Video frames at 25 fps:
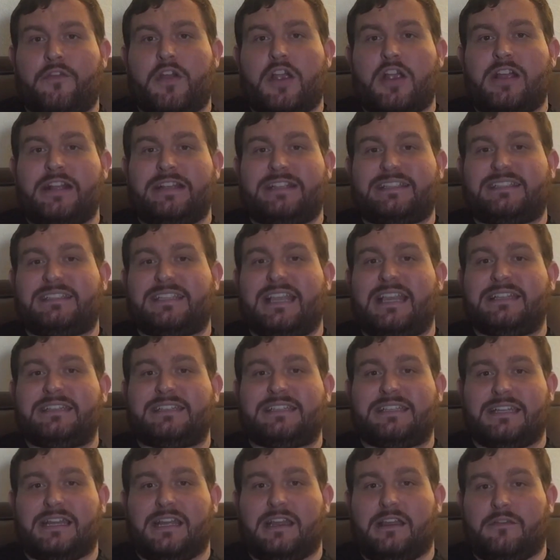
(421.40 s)
very
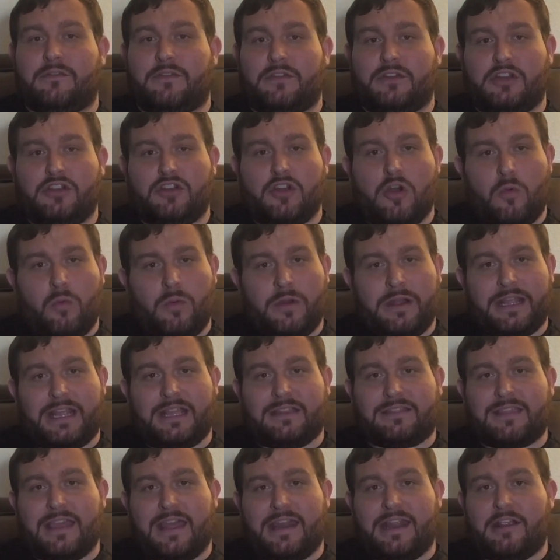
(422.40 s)
sensitive, and you don't want to
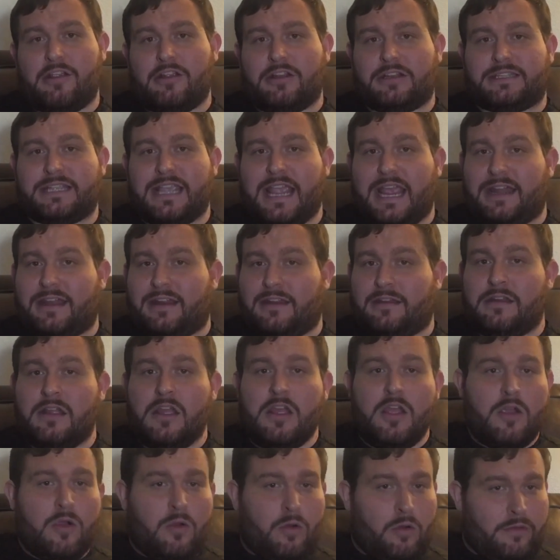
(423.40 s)
get that irritated,
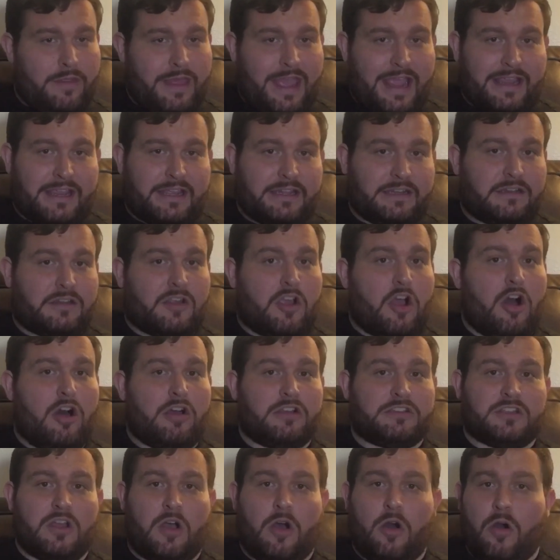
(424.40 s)
or that could
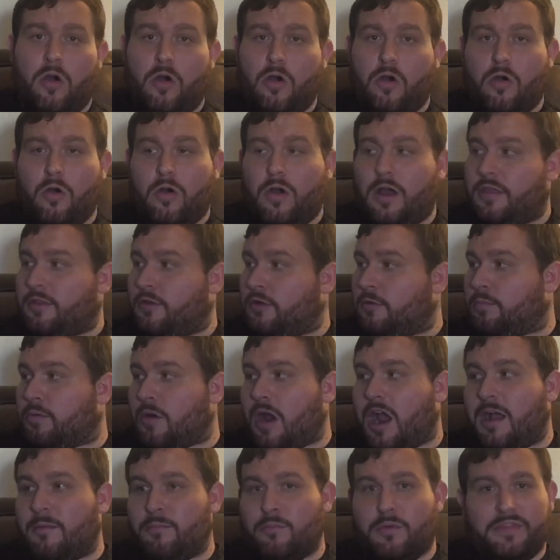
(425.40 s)
cause a whole other
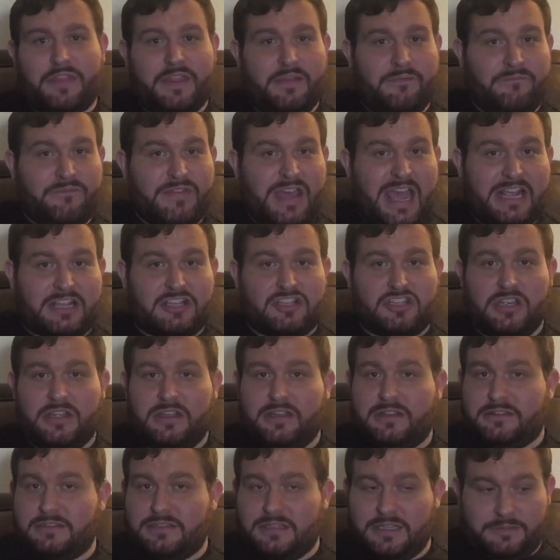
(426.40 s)
problem with
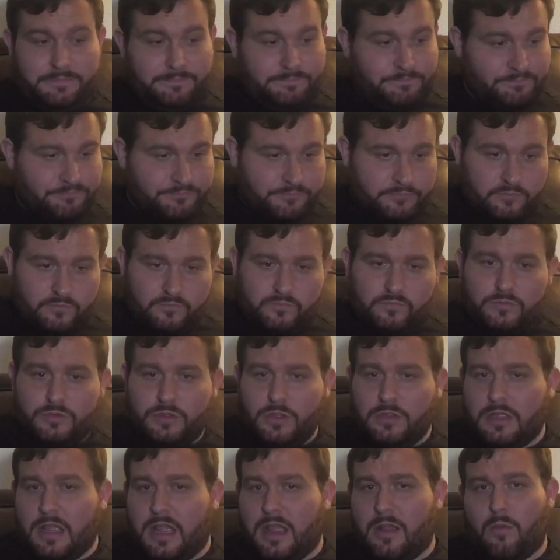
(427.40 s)
infections and
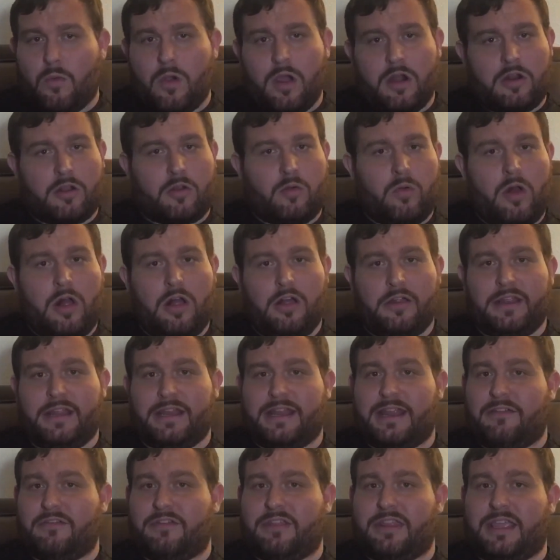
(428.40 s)
water quality
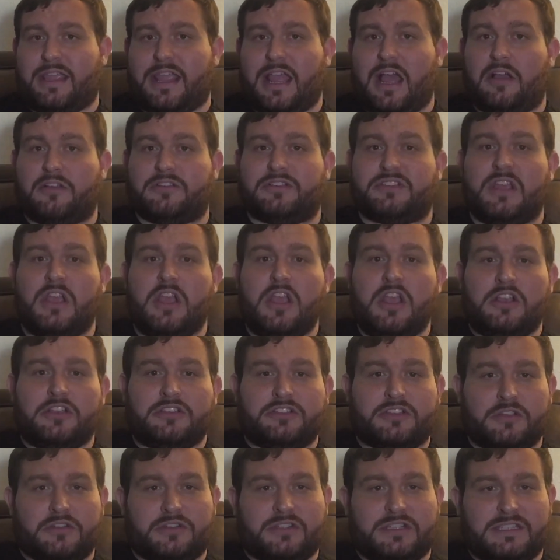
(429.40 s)
and everything else.
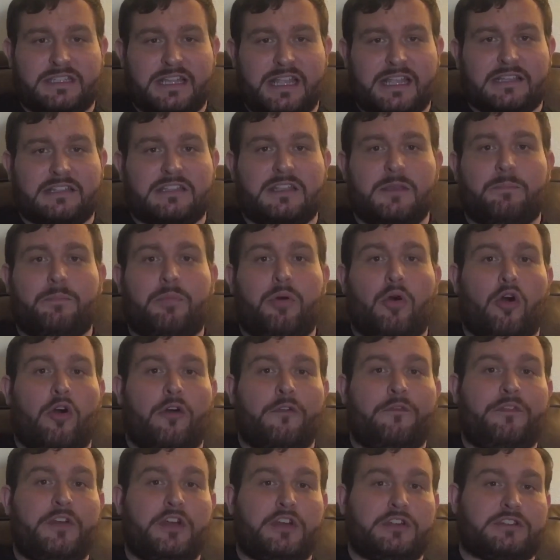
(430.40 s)
So stick to
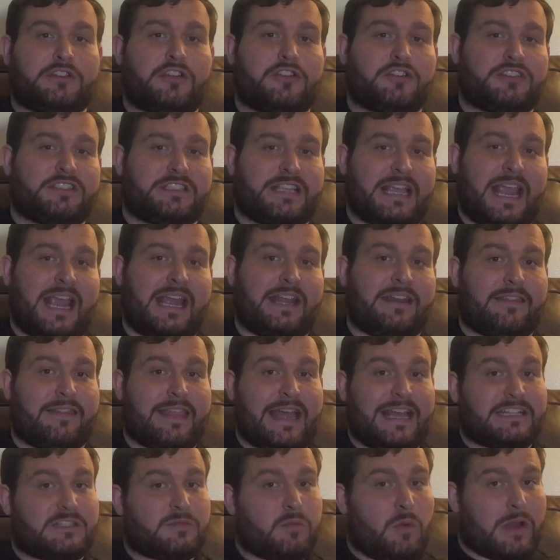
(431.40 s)
pool filter sand.
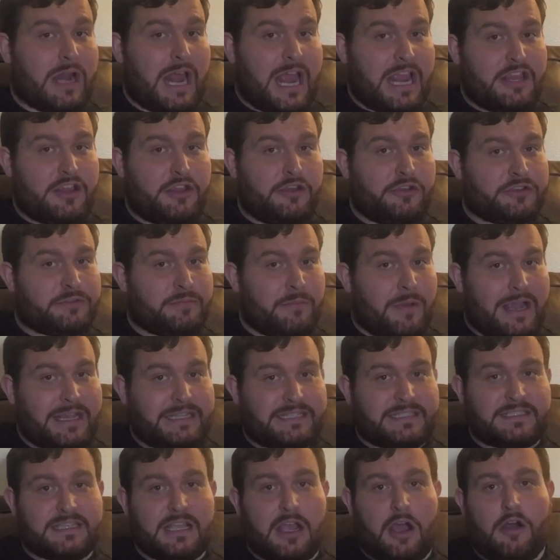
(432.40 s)
That's what I use
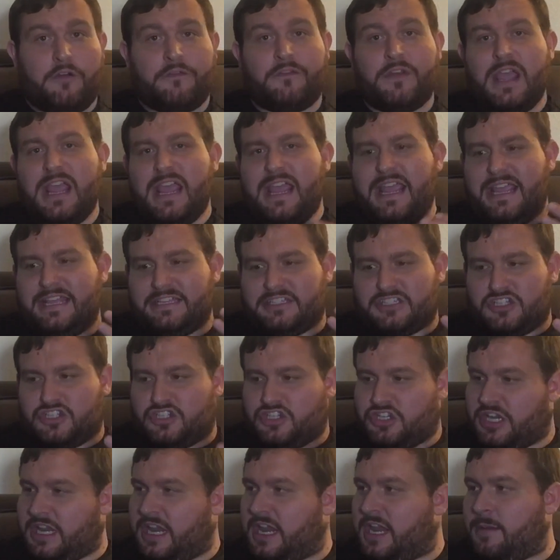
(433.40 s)
myself. It's
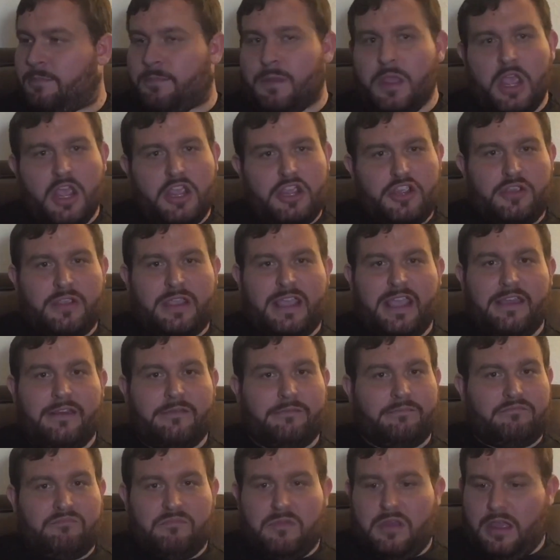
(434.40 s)
cheap. You can
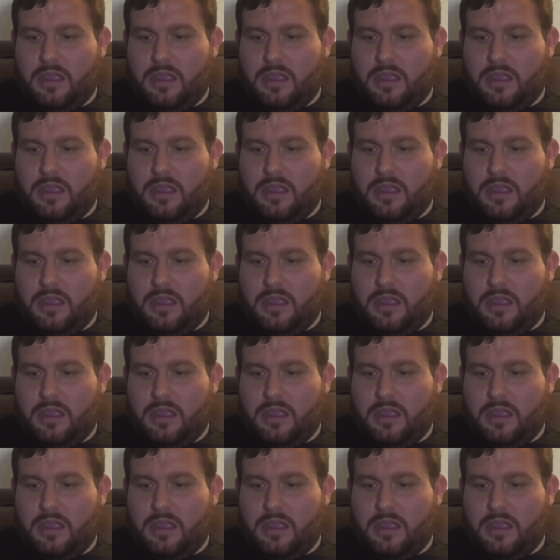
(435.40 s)
get